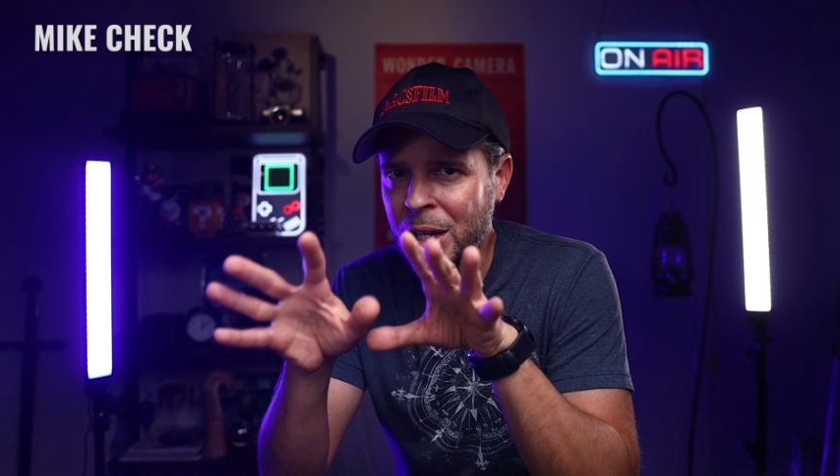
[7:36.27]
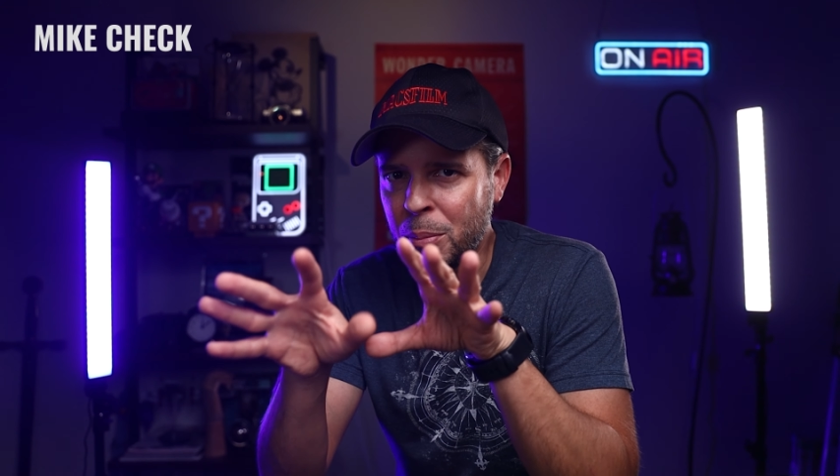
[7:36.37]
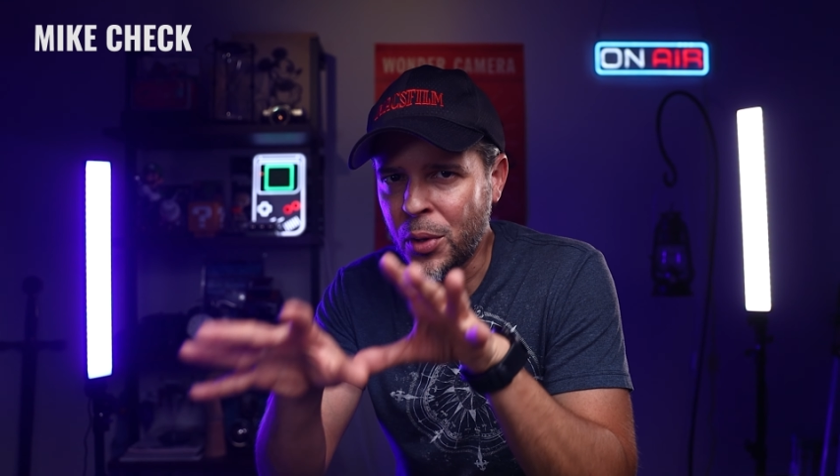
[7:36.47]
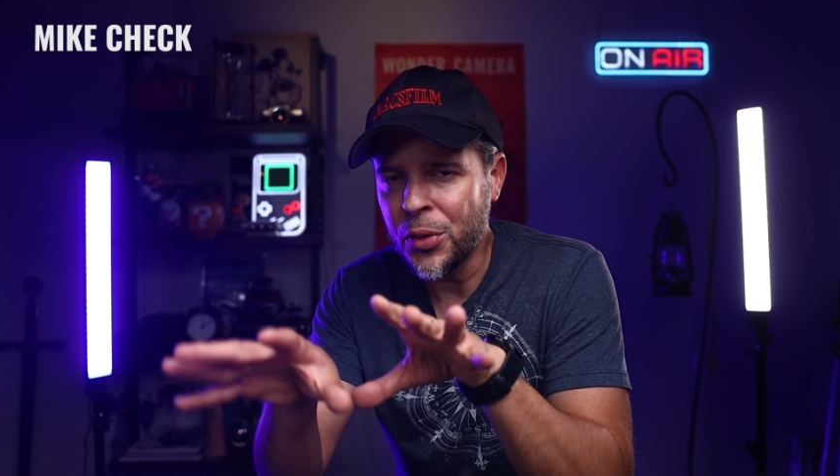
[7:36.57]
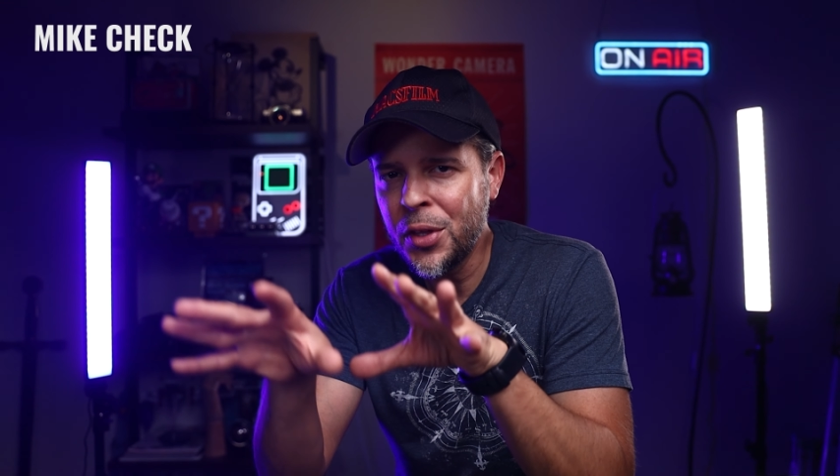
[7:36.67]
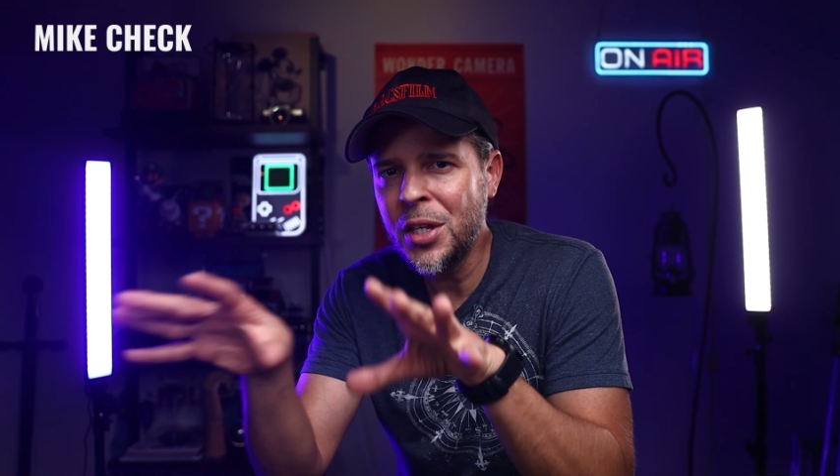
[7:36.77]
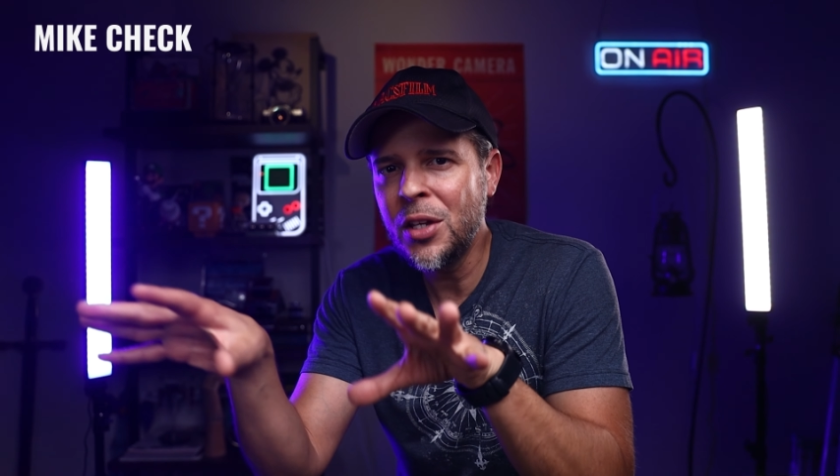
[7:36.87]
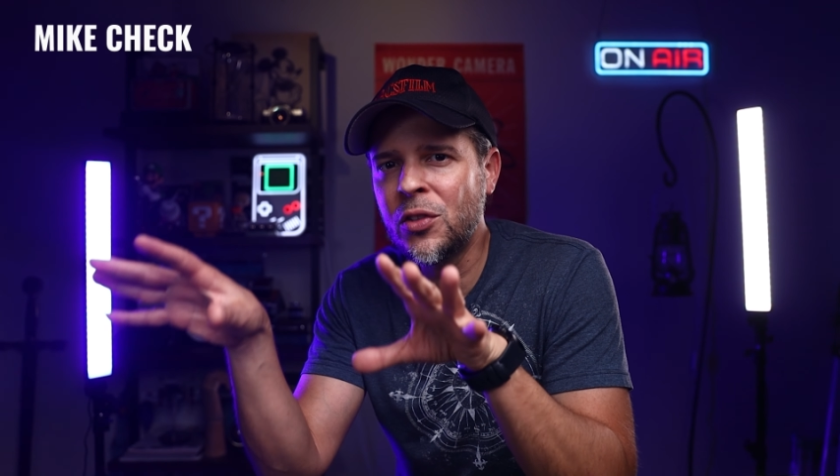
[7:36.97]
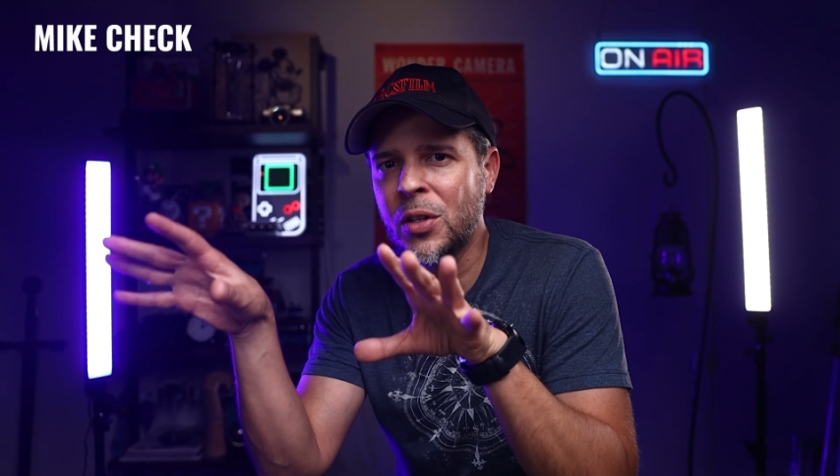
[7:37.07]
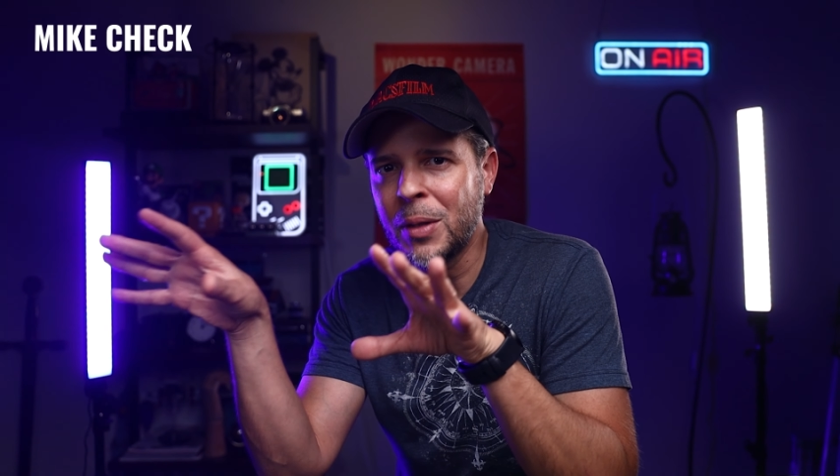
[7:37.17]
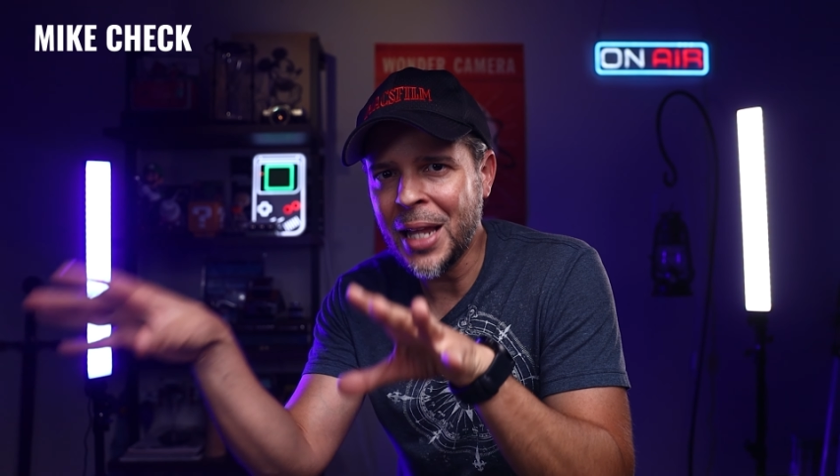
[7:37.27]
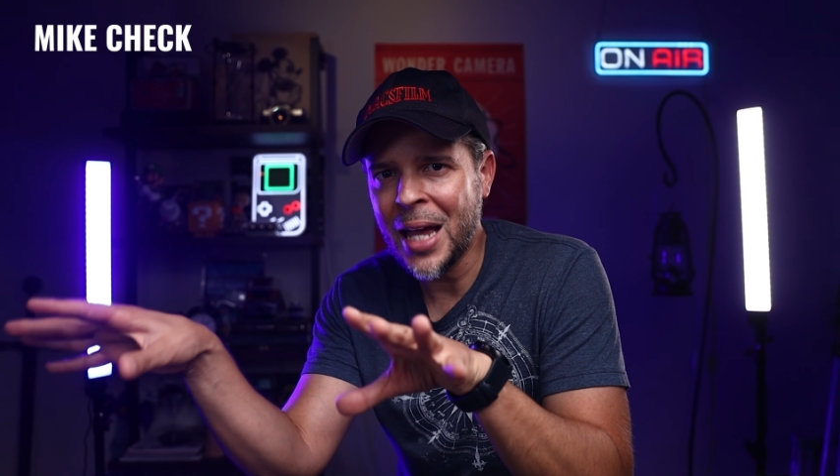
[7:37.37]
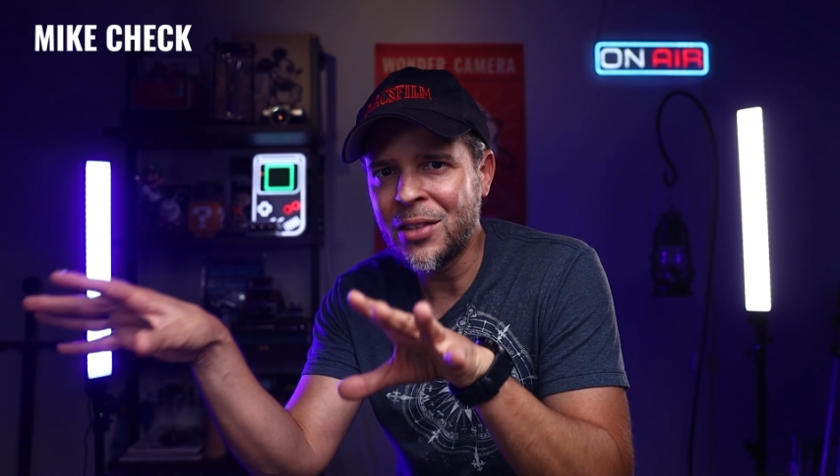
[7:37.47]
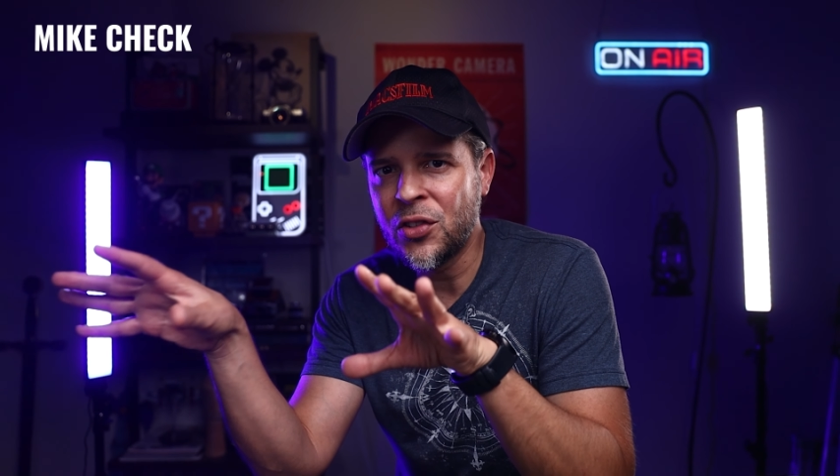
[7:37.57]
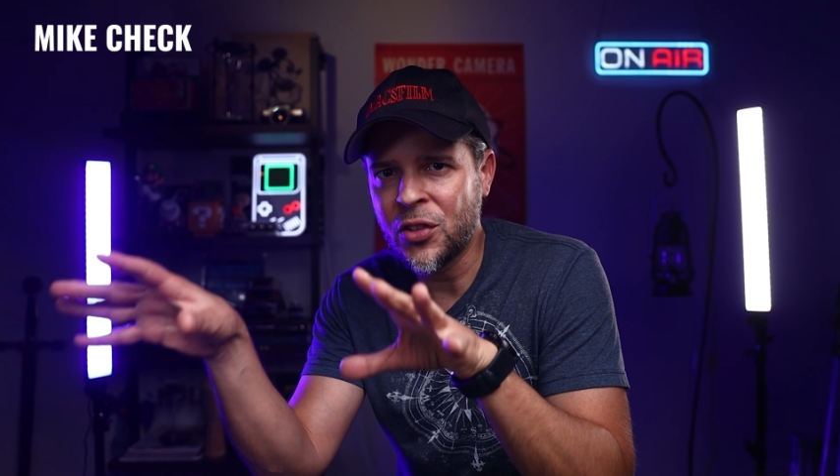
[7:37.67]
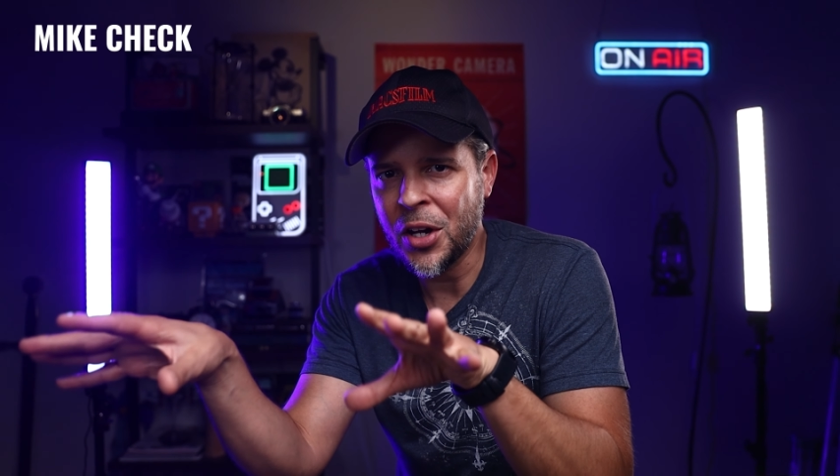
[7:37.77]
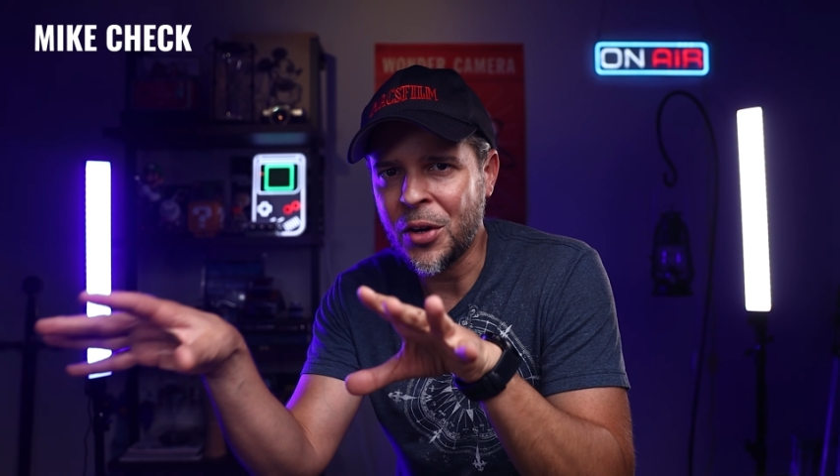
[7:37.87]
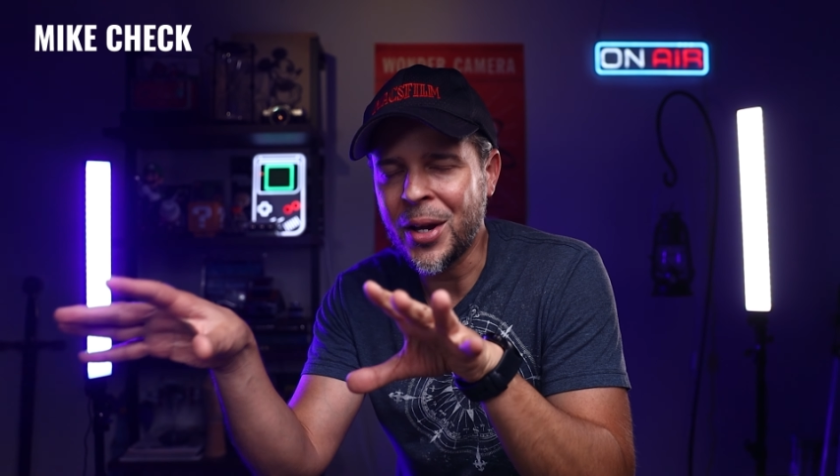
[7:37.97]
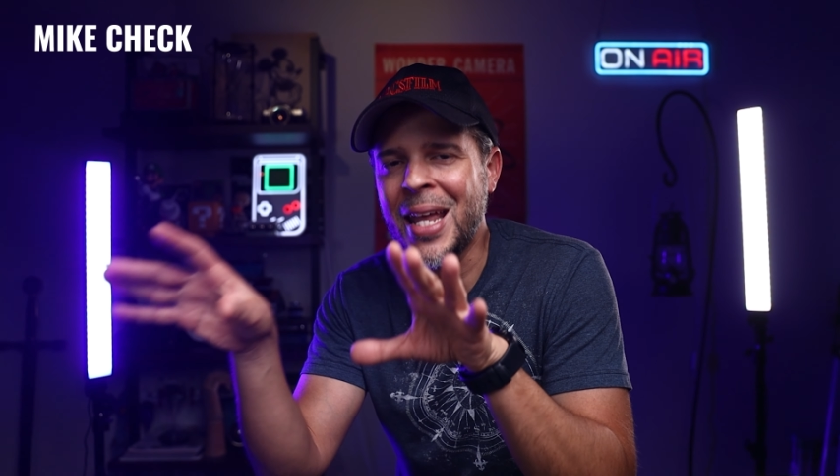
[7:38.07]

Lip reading: that both of these lights share,